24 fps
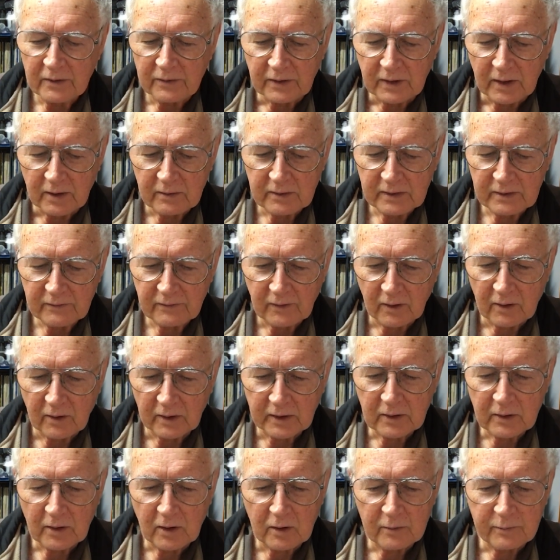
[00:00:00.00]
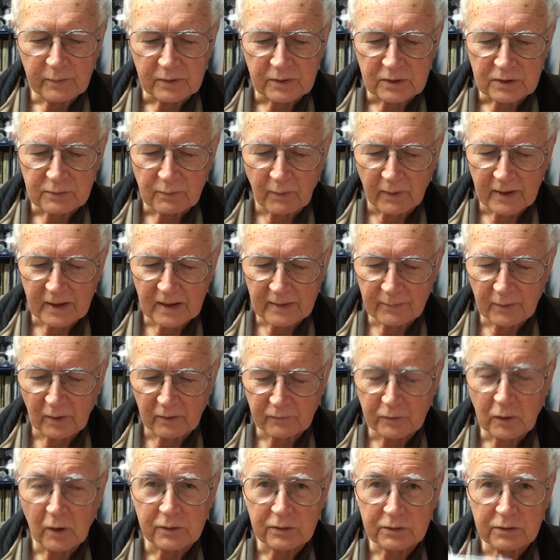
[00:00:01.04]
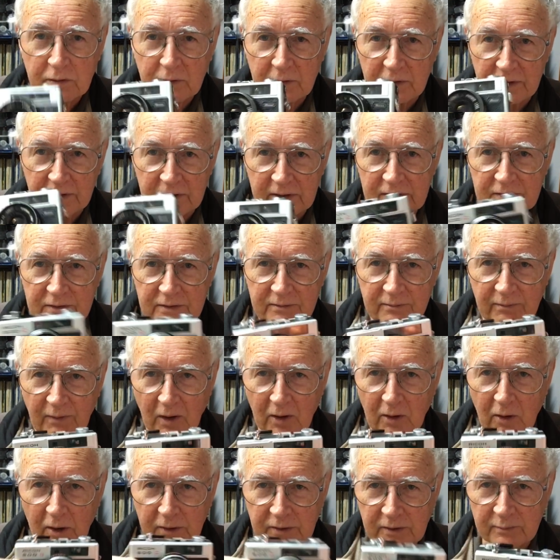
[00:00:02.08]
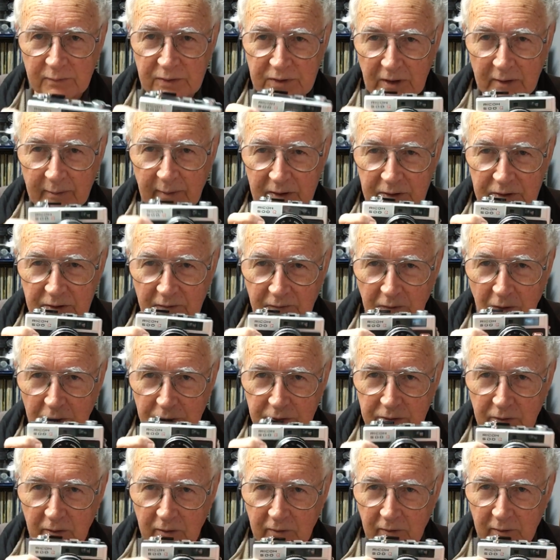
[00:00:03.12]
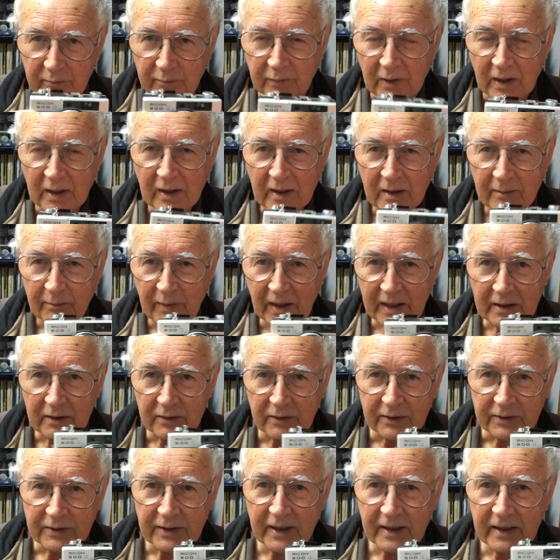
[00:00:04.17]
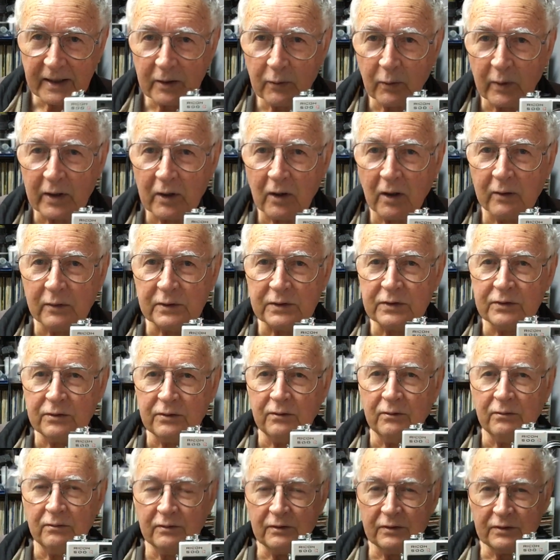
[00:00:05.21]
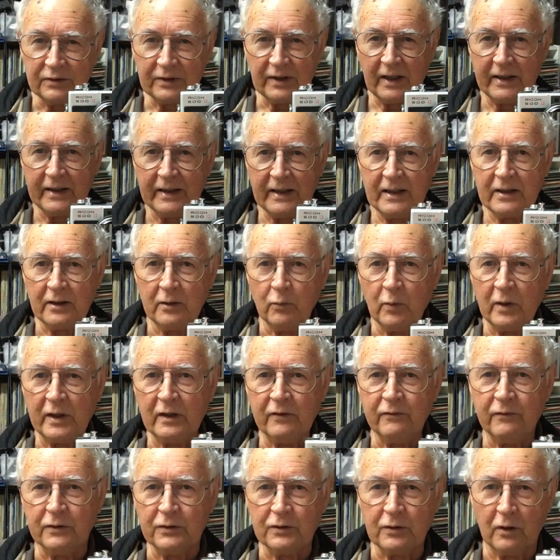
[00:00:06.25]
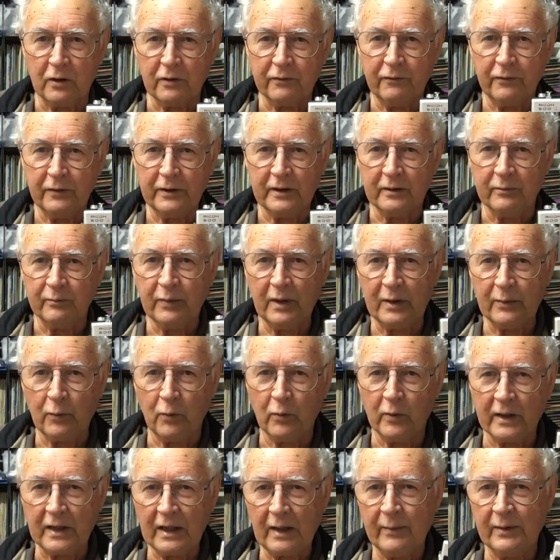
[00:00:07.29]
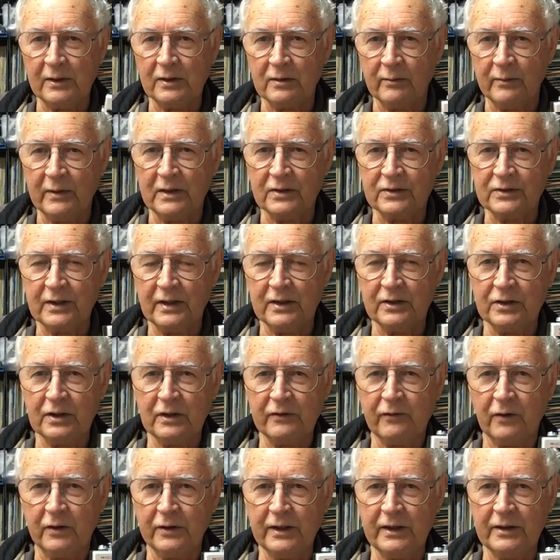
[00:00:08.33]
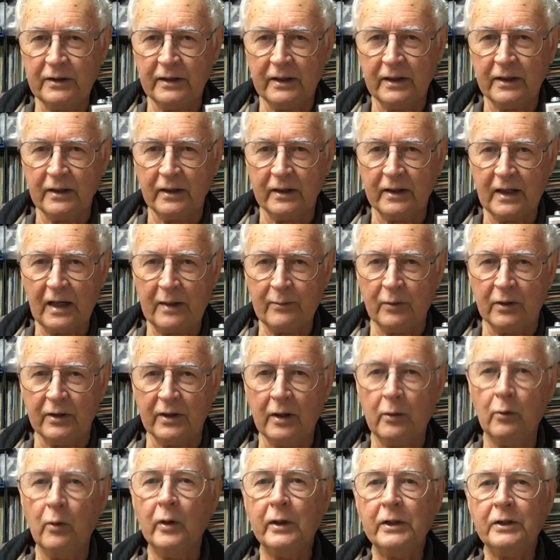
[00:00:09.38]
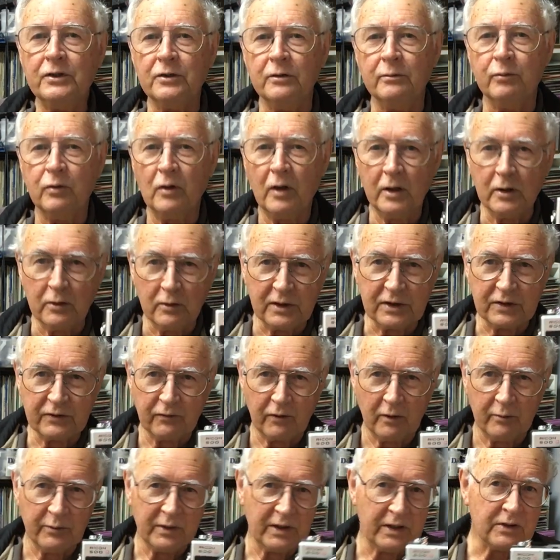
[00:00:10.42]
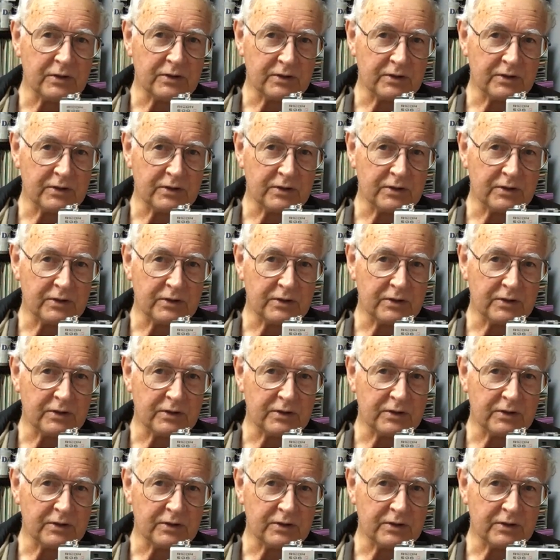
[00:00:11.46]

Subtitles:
The only, and I'm going to open this one up, I've got two of these. I like them so much I've got two of them. Back in the day when I was starting out in wedding photography and people were coming to me and say, Jeff, I need to get a camera. They're wanting to progress from the